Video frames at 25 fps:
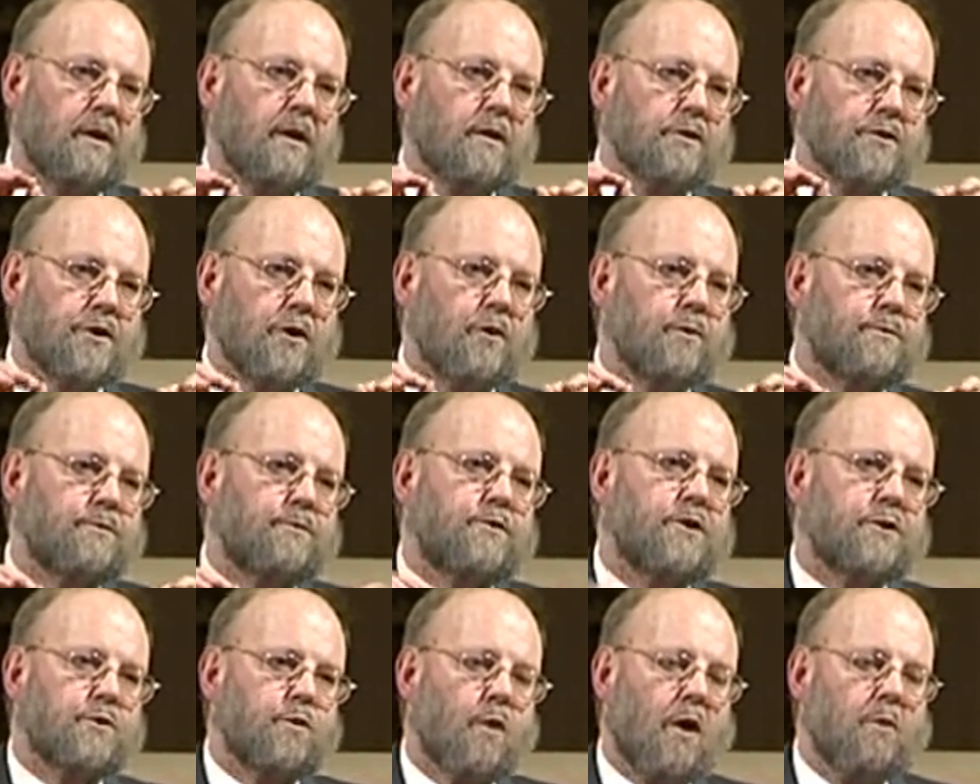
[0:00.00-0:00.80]
So
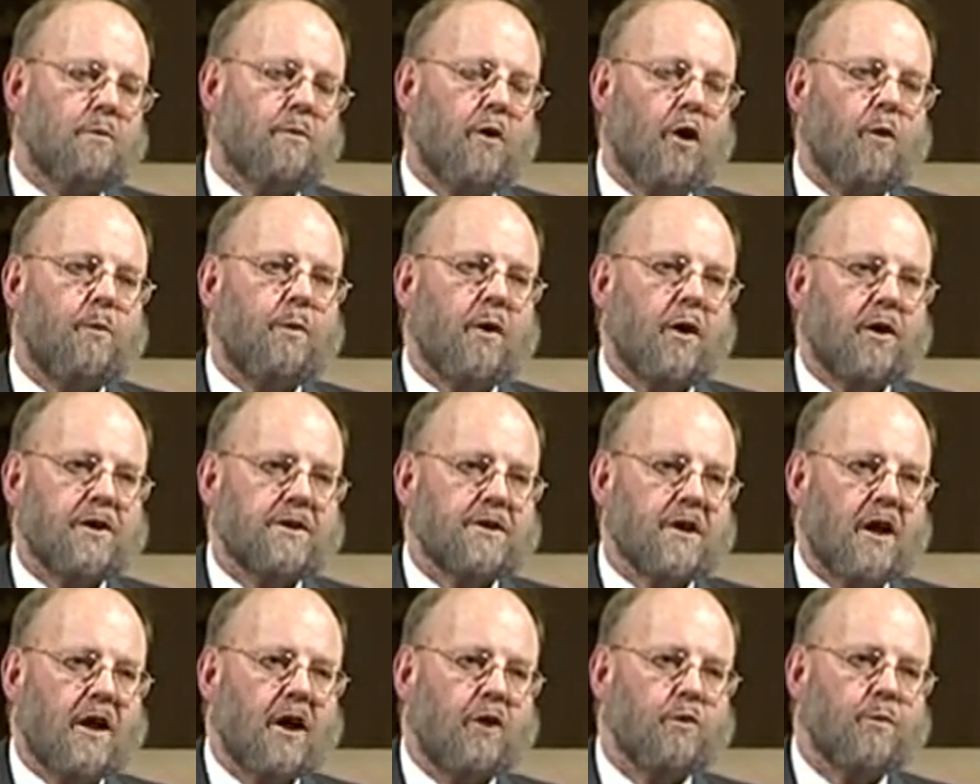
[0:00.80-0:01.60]
just one more
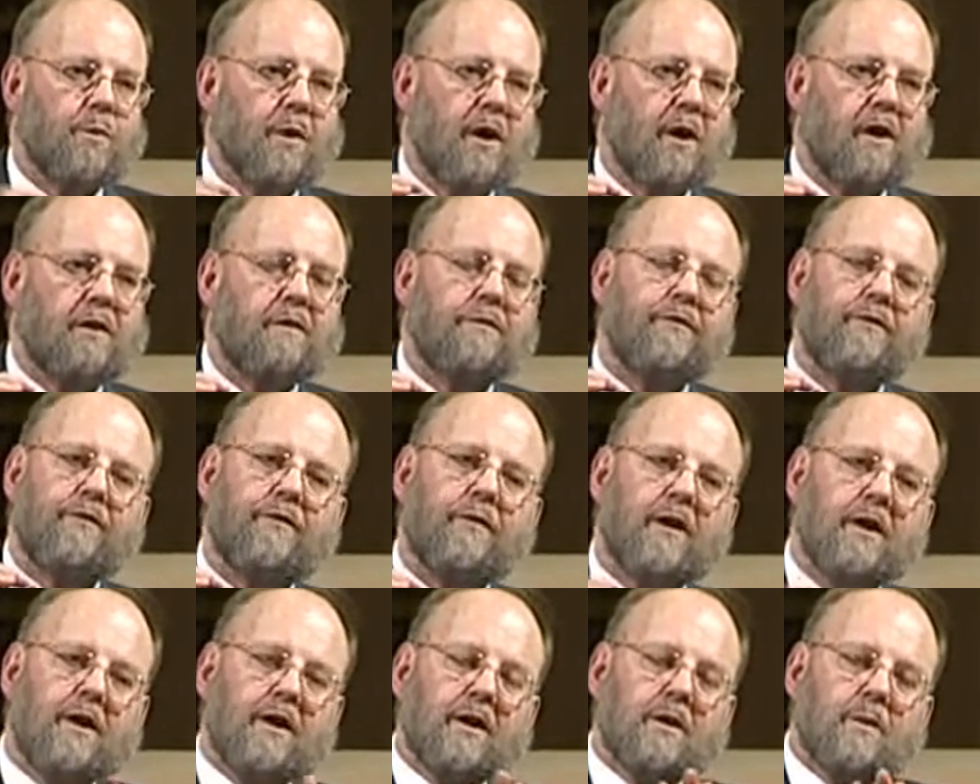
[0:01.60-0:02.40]
point. I hope I've
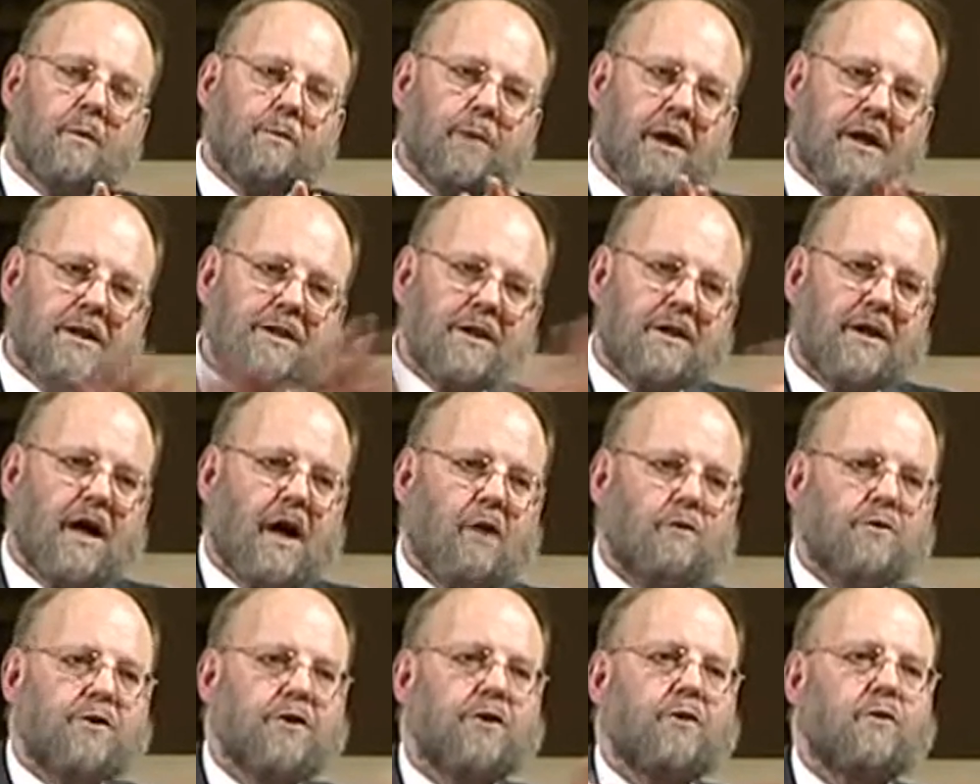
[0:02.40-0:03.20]
painted
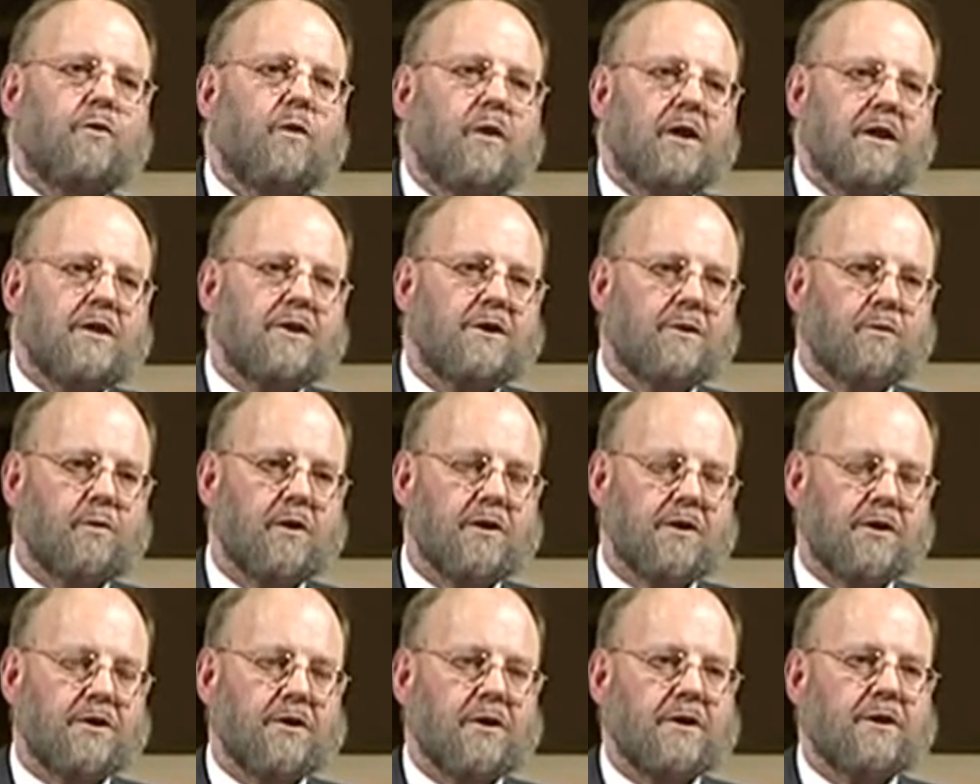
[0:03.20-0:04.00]
out to you ways in
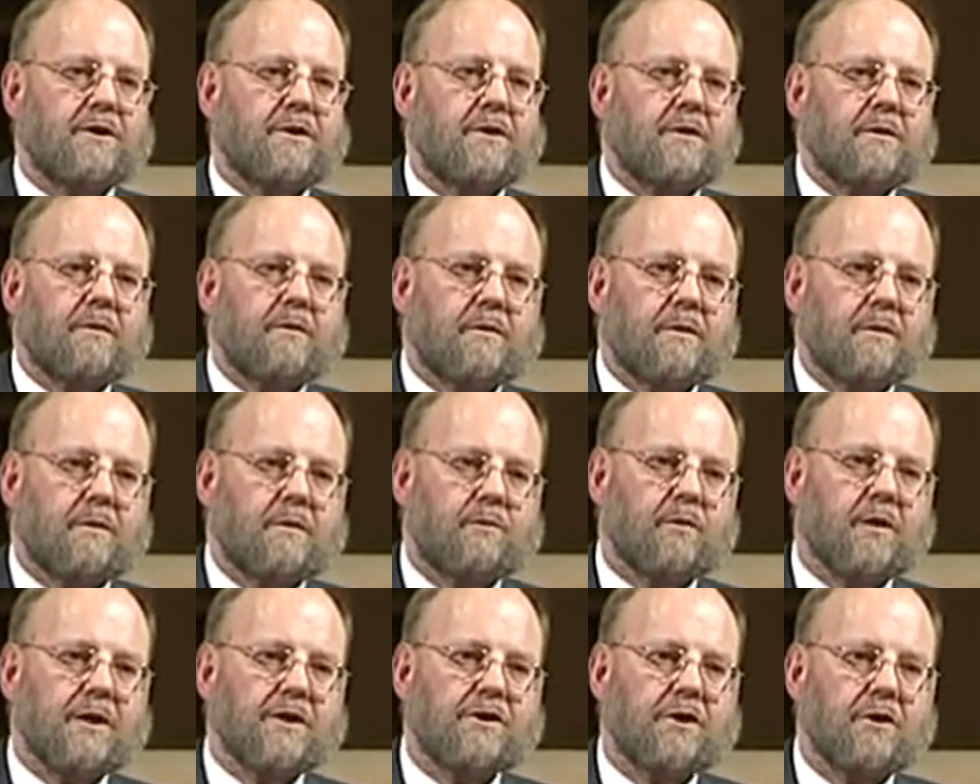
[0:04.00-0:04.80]
which this
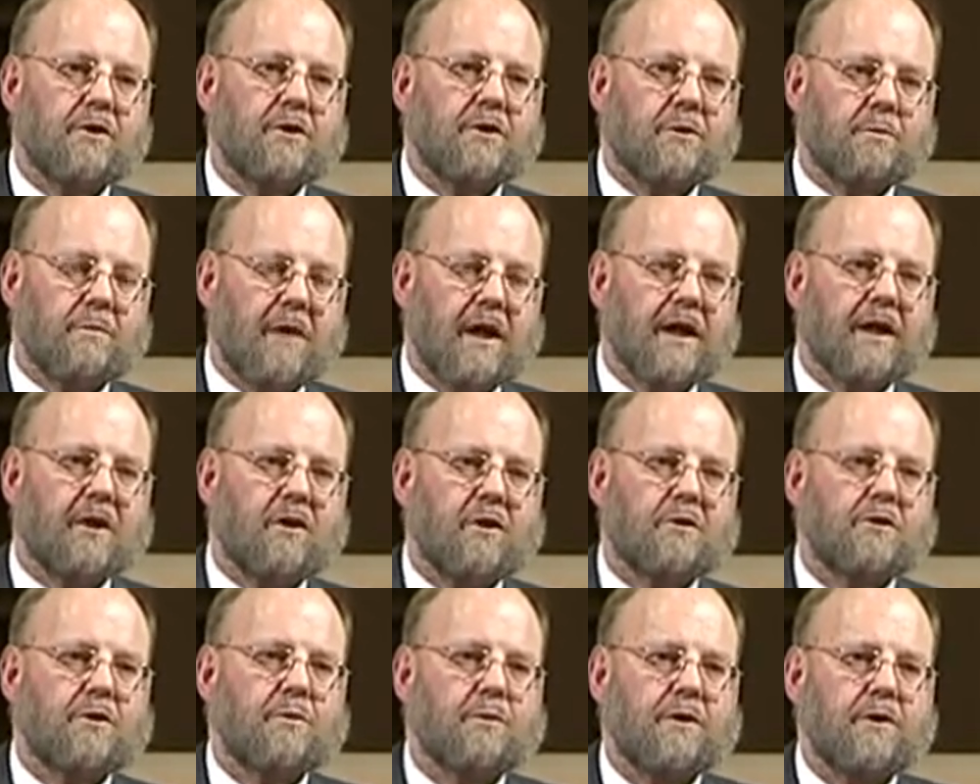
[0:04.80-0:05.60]
research may
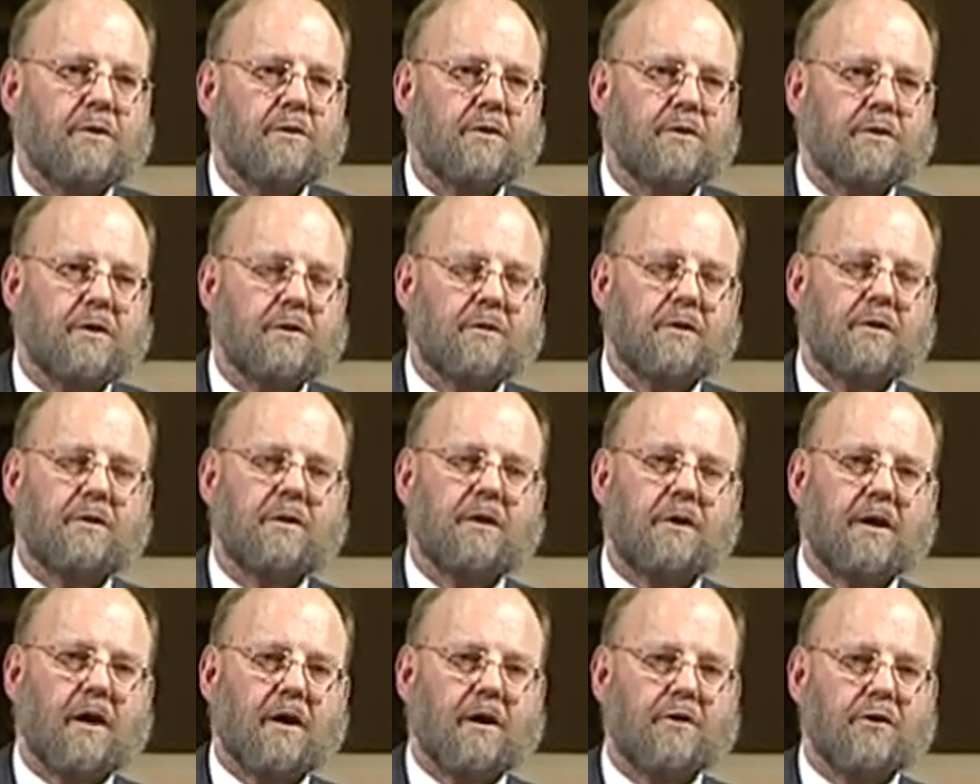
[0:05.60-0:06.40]
contribute
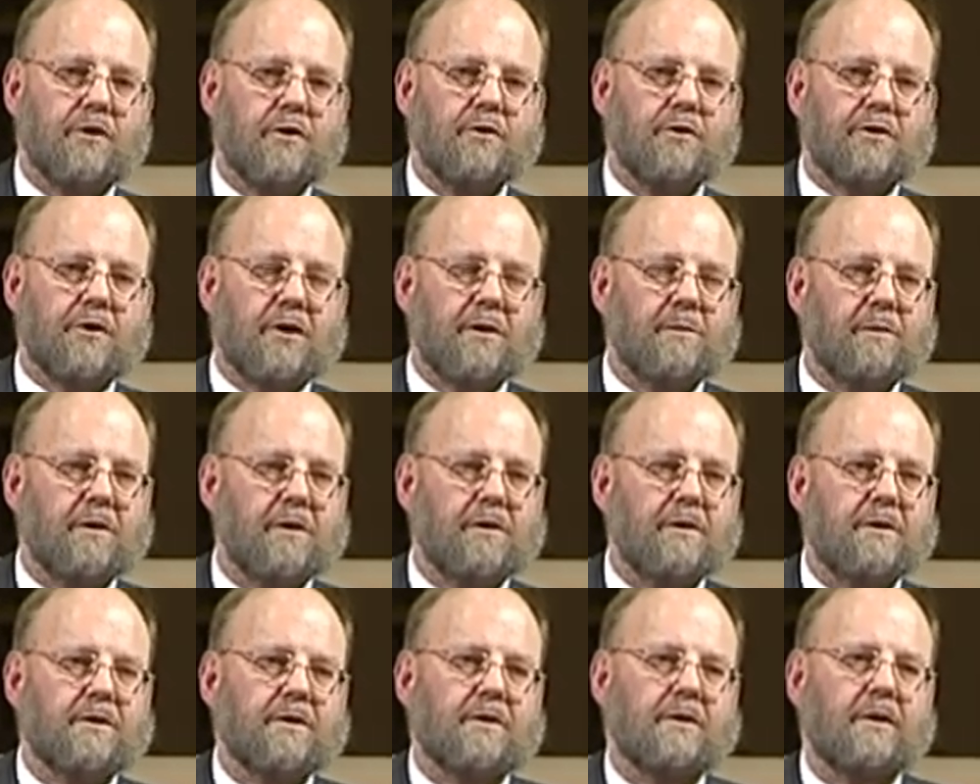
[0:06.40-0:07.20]
new
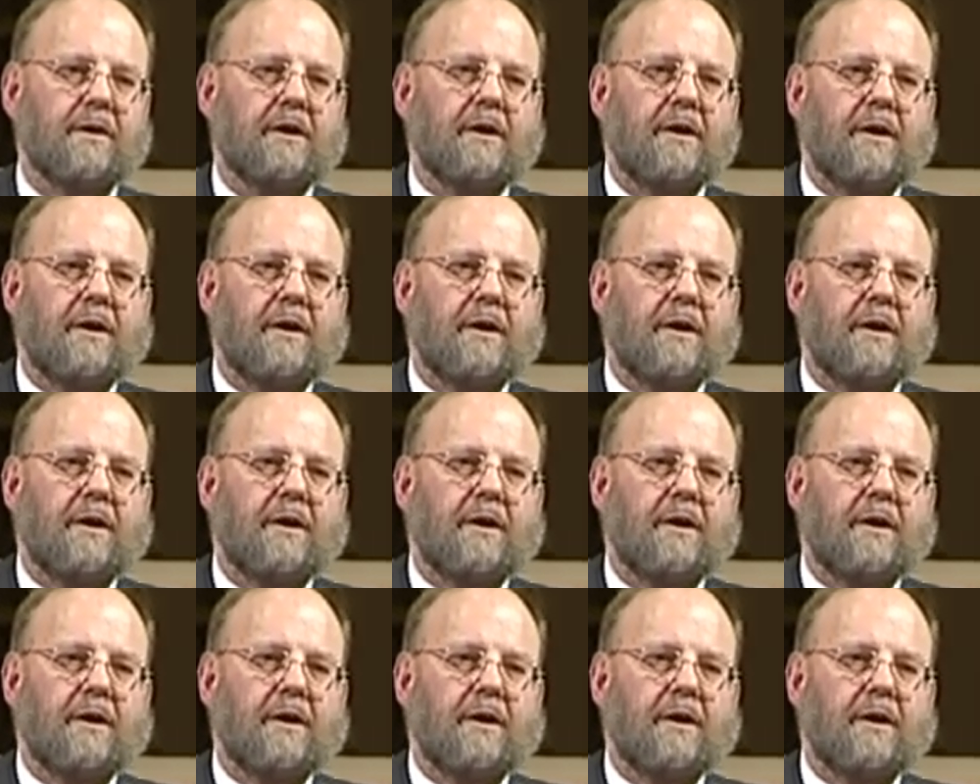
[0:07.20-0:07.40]
treatments.